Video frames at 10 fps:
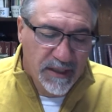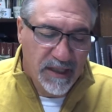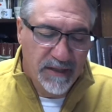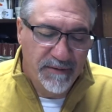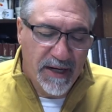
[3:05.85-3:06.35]

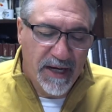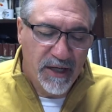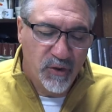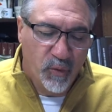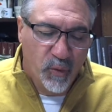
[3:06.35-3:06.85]
the
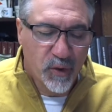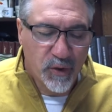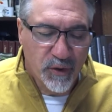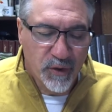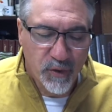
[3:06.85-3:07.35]
divine
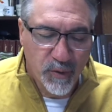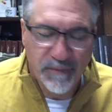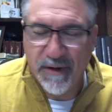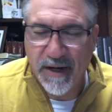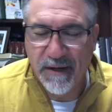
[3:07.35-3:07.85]
warrior who
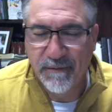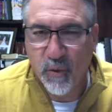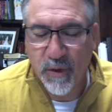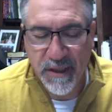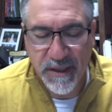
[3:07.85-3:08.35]
would fight
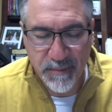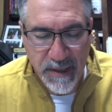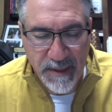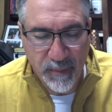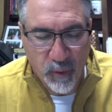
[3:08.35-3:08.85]
for his
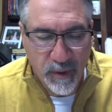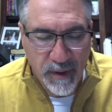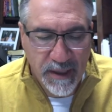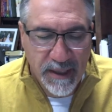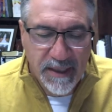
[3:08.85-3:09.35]
people,
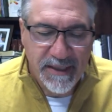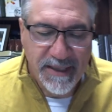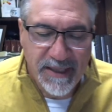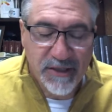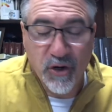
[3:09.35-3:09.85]

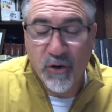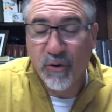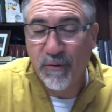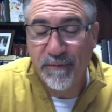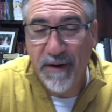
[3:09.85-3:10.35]
the
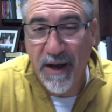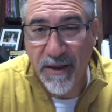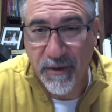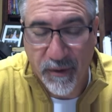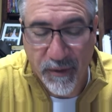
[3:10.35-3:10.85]
eternal
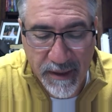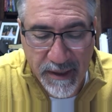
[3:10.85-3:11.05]
Father.